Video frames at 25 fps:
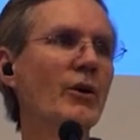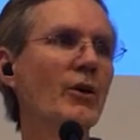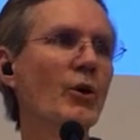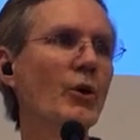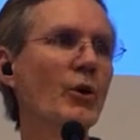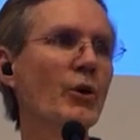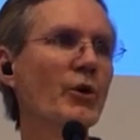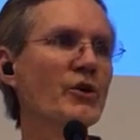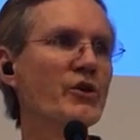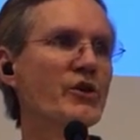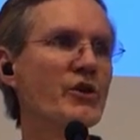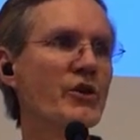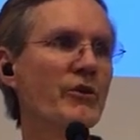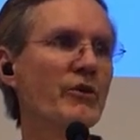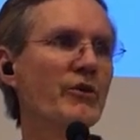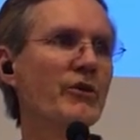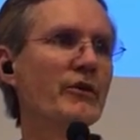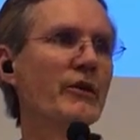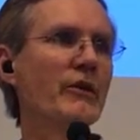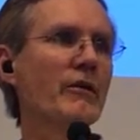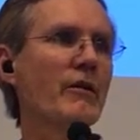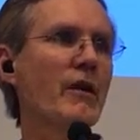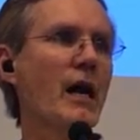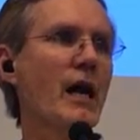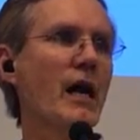or
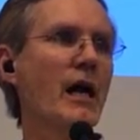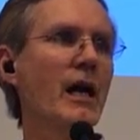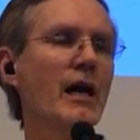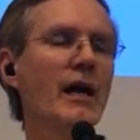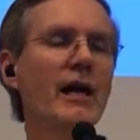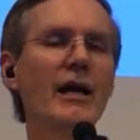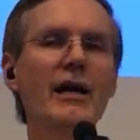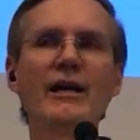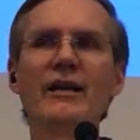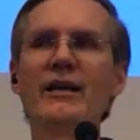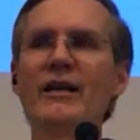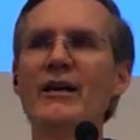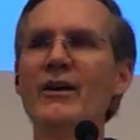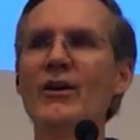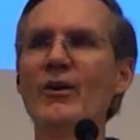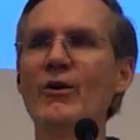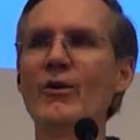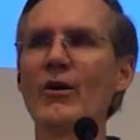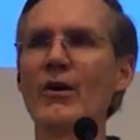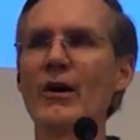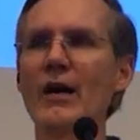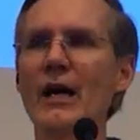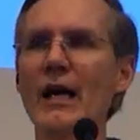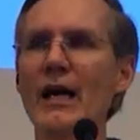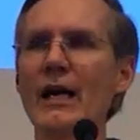junior high
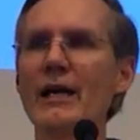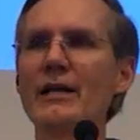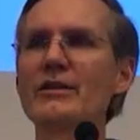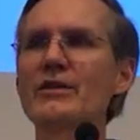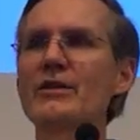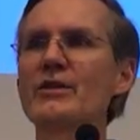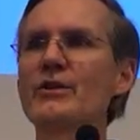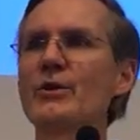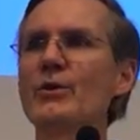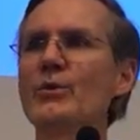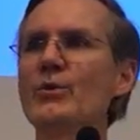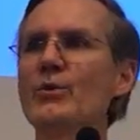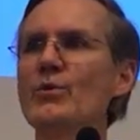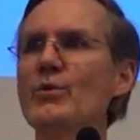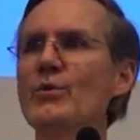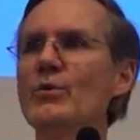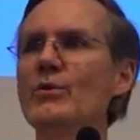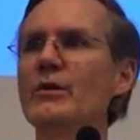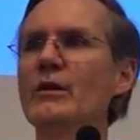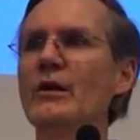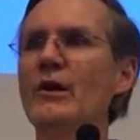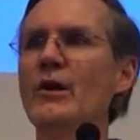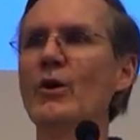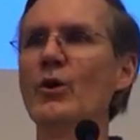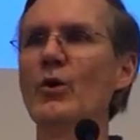or high school
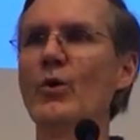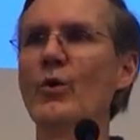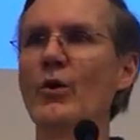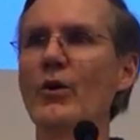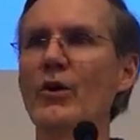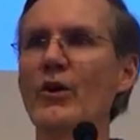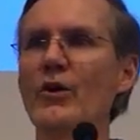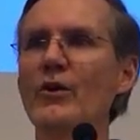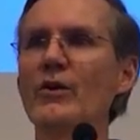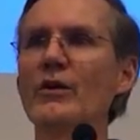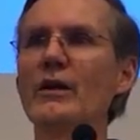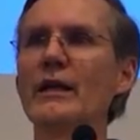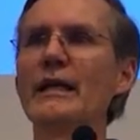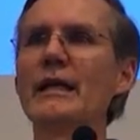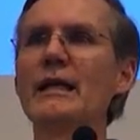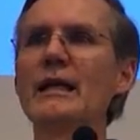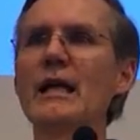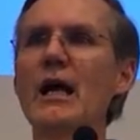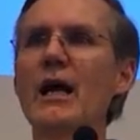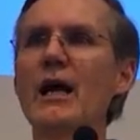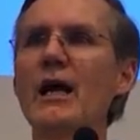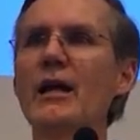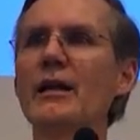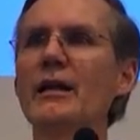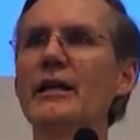or early
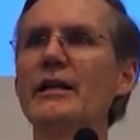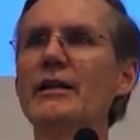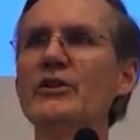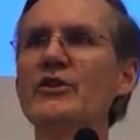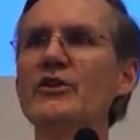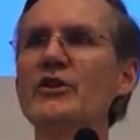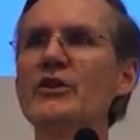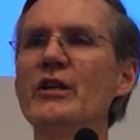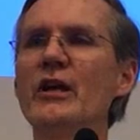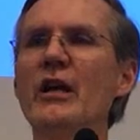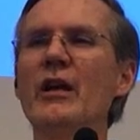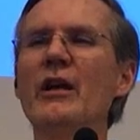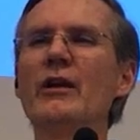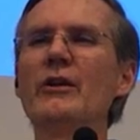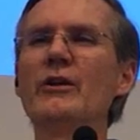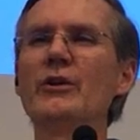college,